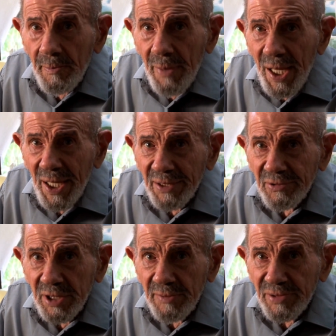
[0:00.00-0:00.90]

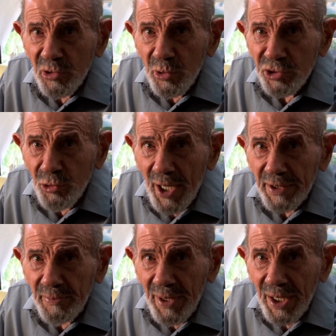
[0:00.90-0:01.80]
Mass seems to
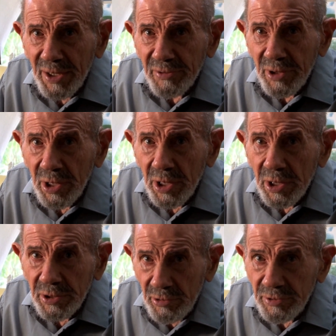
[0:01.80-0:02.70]
attract mass,
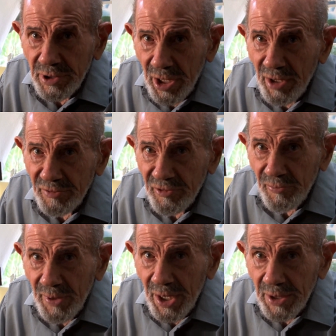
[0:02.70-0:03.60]
certain kinds
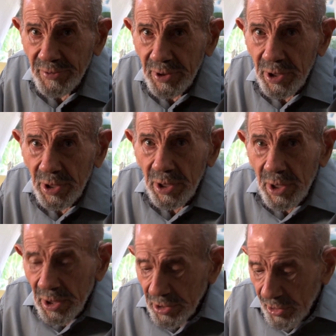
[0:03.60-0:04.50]
of mass.
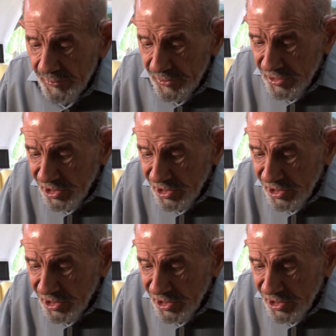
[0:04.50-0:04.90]
So if you